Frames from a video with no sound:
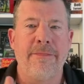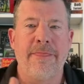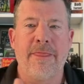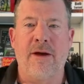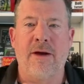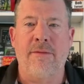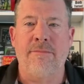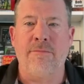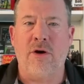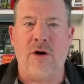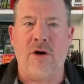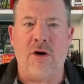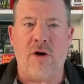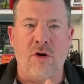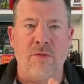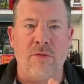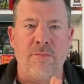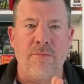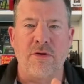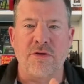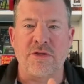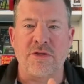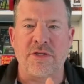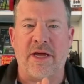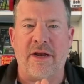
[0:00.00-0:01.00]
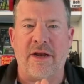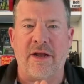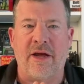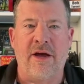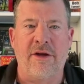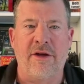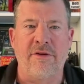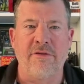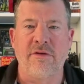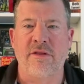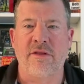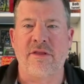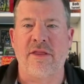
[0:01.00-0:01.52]
I'm almost at
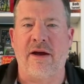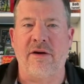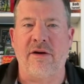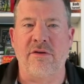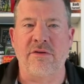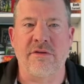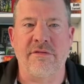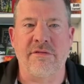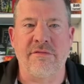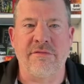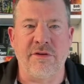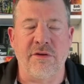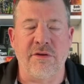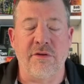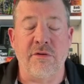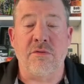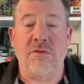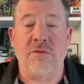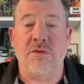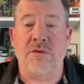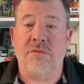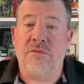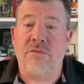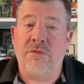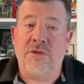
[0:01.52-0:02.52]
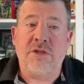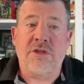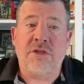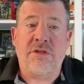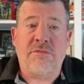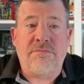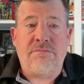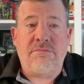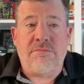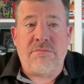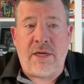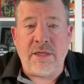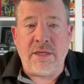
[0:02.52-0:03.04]
100,000 views,
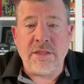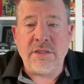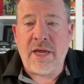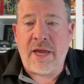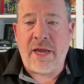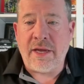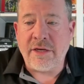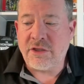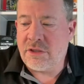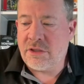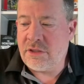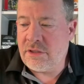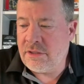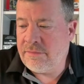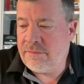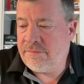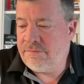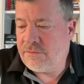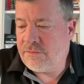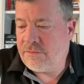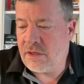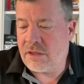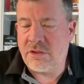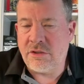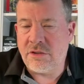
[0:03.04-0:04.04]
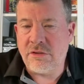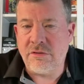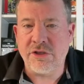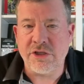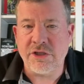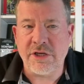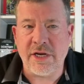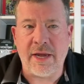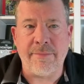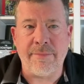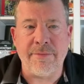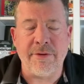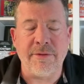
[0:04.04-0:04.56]
which that's actually not too
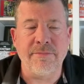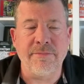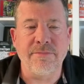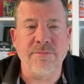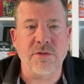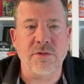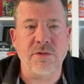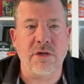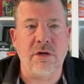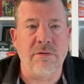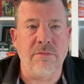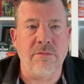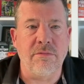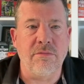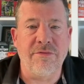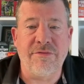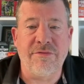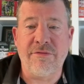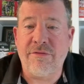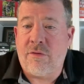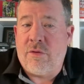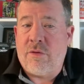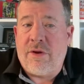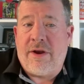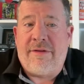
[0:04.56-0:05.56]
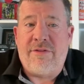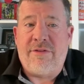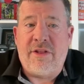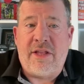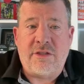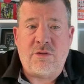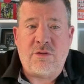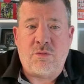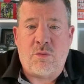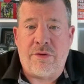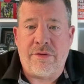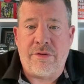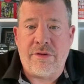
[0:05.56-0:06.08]
shabby. So for whatever
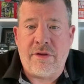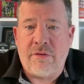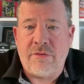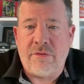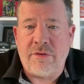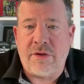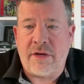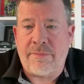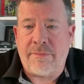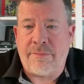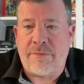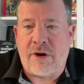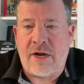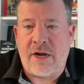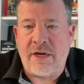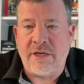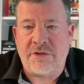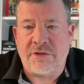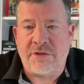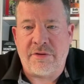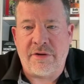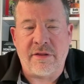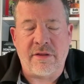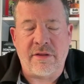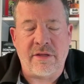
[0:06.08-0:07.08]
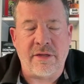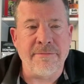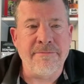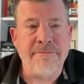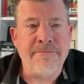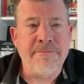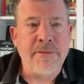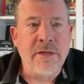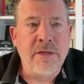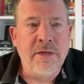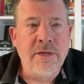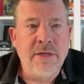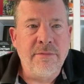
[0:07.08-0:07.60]
that's worth, you don't get a prize or anything,
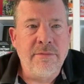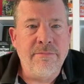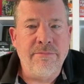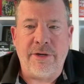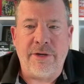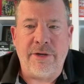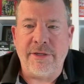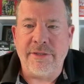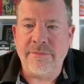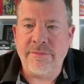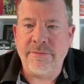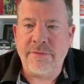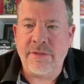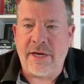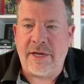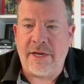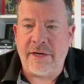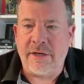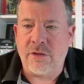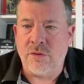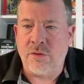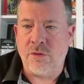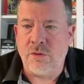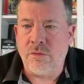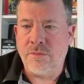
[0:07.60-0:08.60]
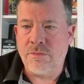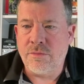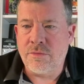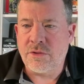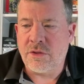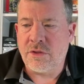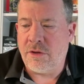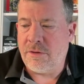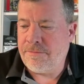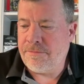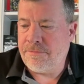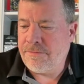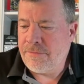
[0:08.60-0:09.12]
but kind of cool.
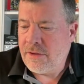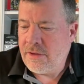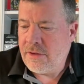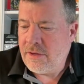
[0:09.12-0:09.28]
So